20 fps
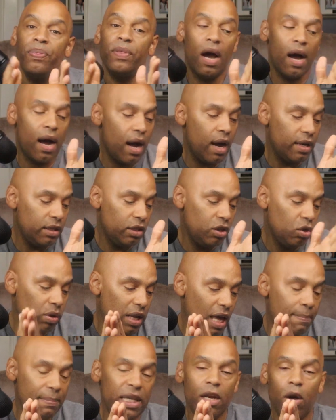You
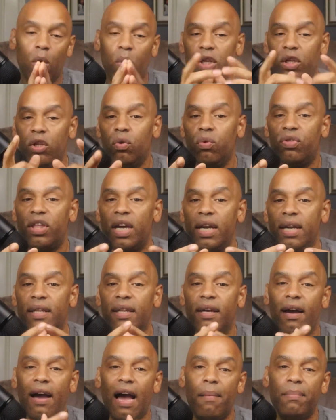let me know what you think in
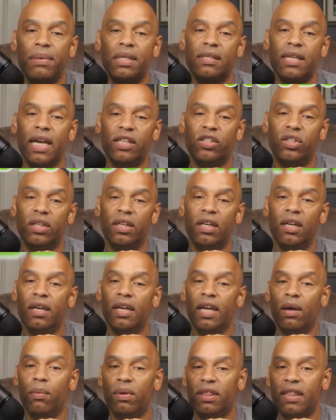the comment section.
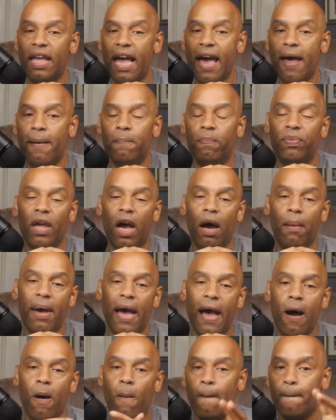And with that, I'm
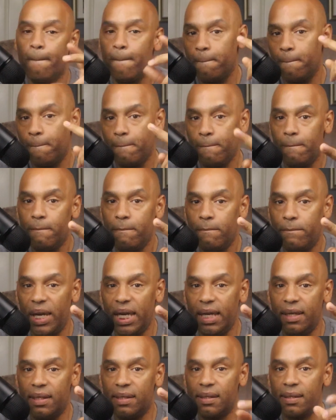out.
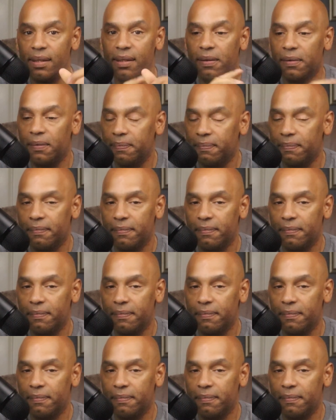Peace.